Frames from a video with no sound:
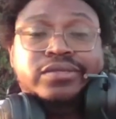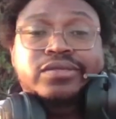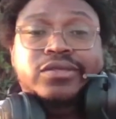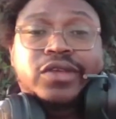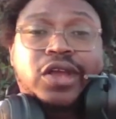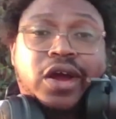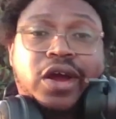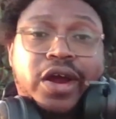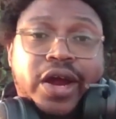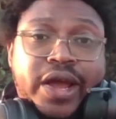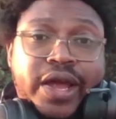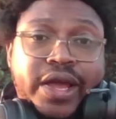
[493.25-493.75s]

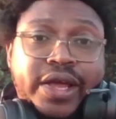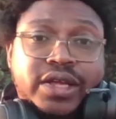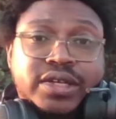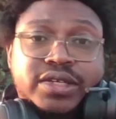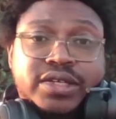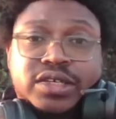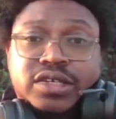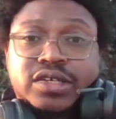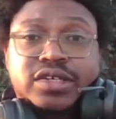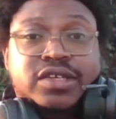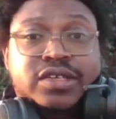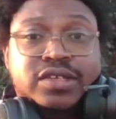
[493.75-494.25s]
All right,
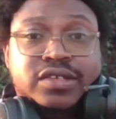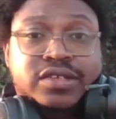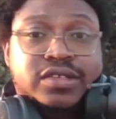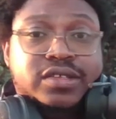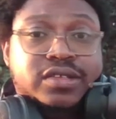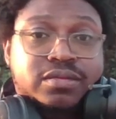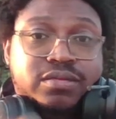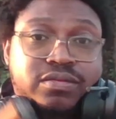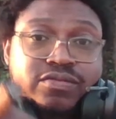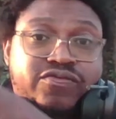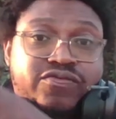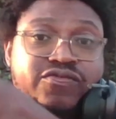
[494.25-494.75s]
cause
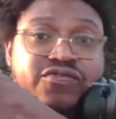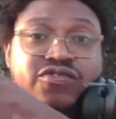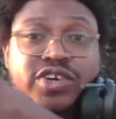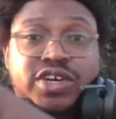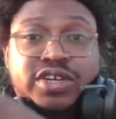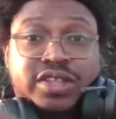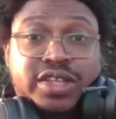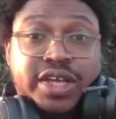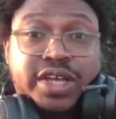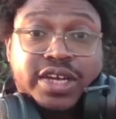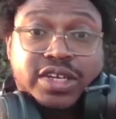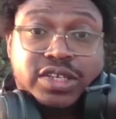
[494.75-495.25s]
fuck
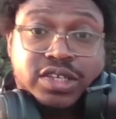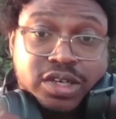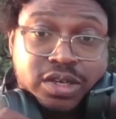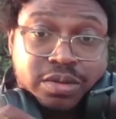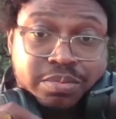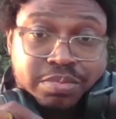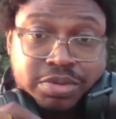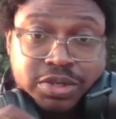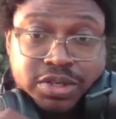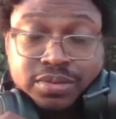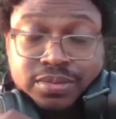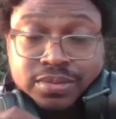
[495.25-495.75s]
that
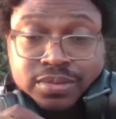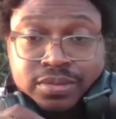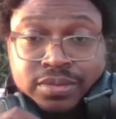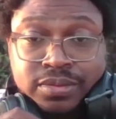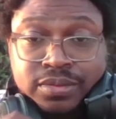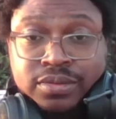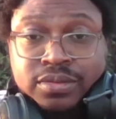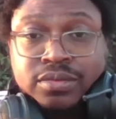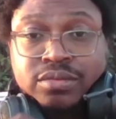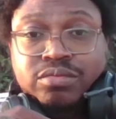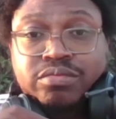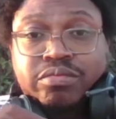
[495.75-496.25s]
champion.
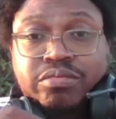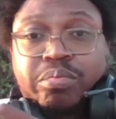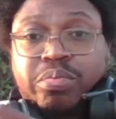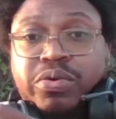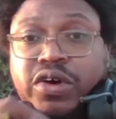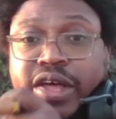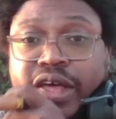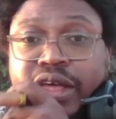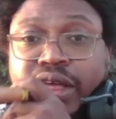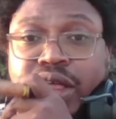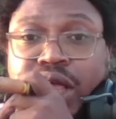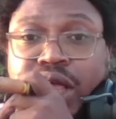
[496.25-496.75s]
But